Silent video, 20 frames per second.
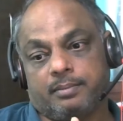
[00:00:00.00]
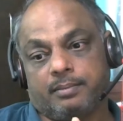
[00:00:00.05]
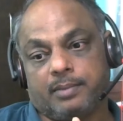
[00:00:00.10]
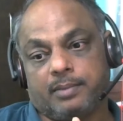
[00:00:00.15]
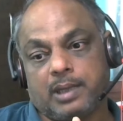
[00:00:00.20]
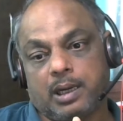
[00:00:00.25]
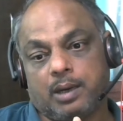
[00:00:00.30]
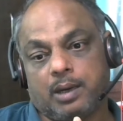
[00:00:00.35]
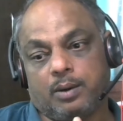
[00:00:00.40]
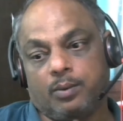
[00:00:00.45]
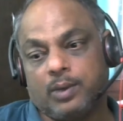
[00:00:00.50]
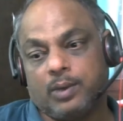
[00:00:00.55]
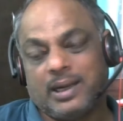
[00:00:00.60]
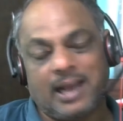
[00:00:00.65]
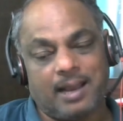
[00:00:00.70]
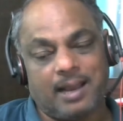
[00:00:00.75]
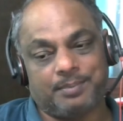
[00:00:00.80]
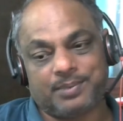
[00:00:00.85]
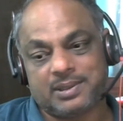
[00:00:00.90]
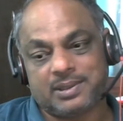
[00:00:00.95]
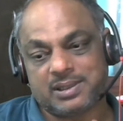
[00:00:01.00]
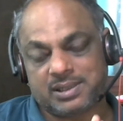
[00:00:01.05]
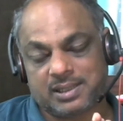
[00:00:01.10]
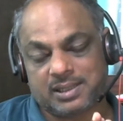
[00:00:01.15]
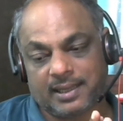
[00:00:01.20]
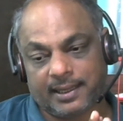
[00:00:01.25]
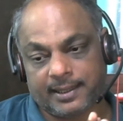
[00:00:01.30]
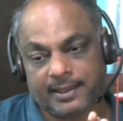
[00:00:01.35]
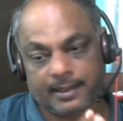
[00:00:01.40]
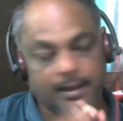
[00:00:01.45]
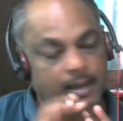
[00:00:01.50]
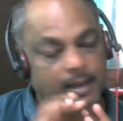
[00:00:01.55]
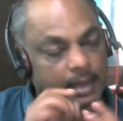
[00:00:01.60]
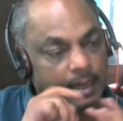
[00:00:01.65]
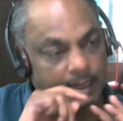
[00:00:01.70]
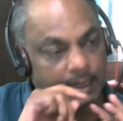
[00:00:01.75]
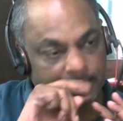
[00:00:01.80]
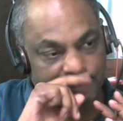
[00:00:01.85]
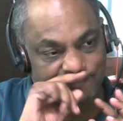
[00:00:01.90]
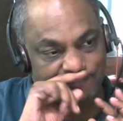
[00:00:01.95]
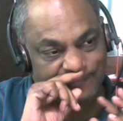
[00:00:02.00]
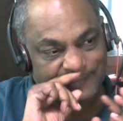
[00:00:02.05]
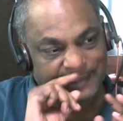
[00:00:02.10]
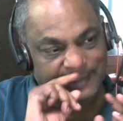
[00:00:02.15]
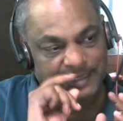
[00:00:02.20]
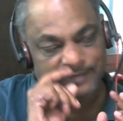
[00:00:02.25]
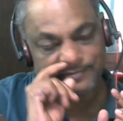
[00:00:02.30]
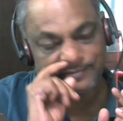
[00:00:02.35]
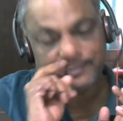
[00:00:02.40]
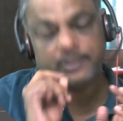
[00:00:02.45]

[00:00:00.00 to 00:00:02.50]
what happens, like, if you